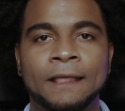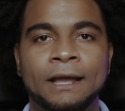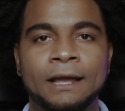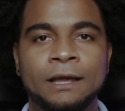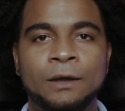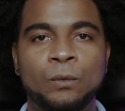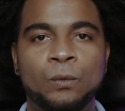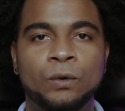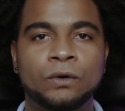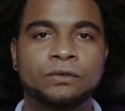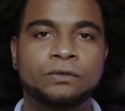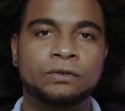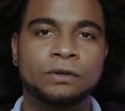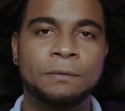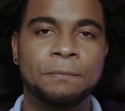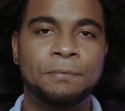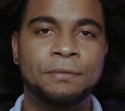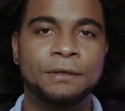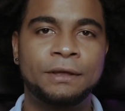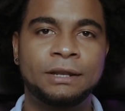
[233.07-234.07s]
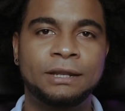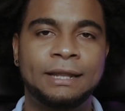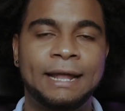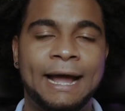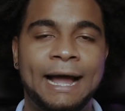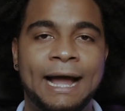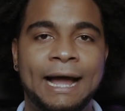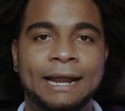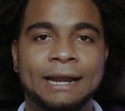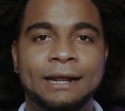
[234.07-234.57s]
it was something
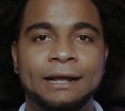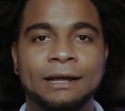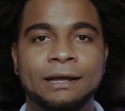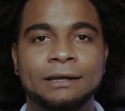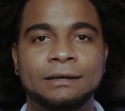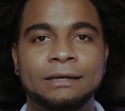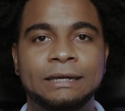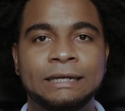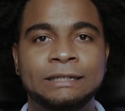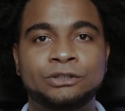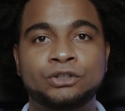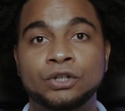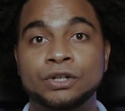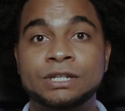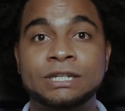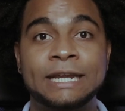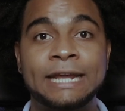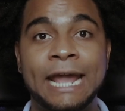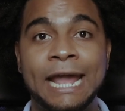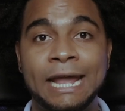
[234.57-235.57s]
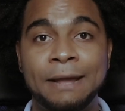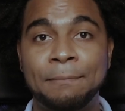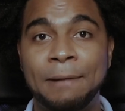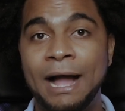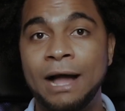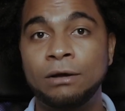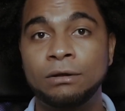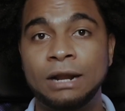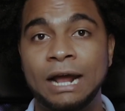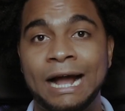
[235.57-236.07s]
that it just came
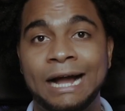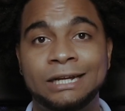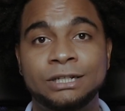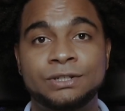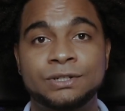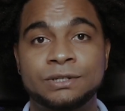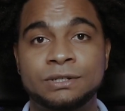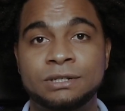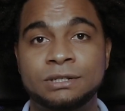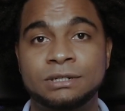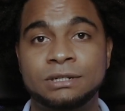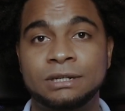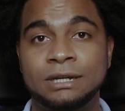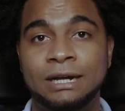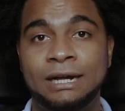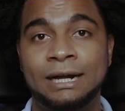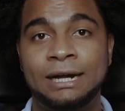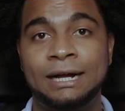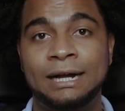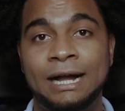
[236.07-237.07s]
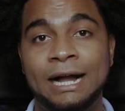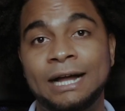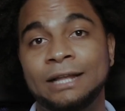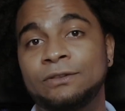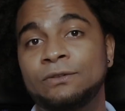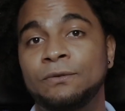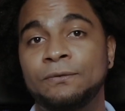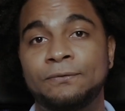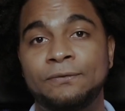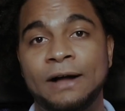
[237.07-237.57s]
out. I just
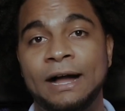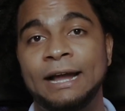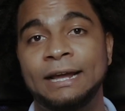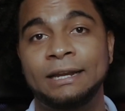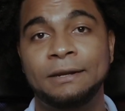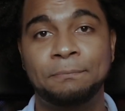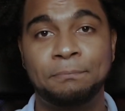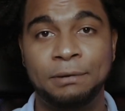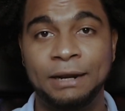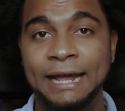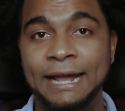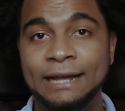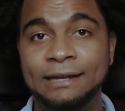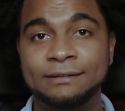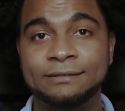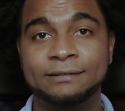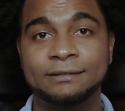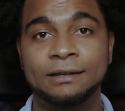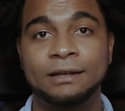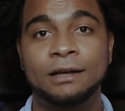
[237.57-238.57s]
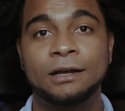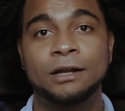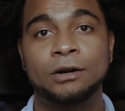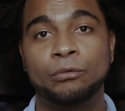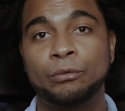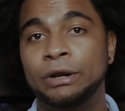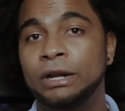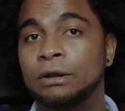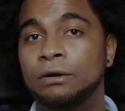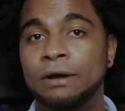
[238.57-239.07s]
had to find a place,
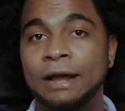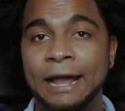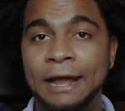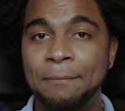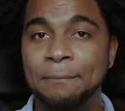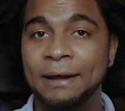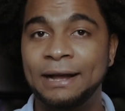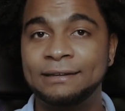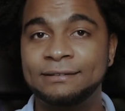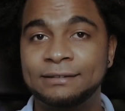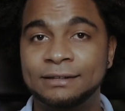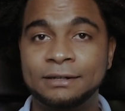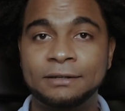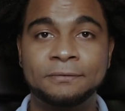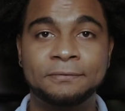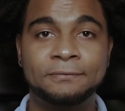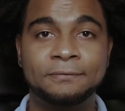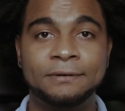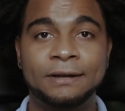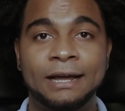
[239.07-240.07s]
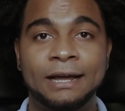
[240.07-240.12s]
relocate myself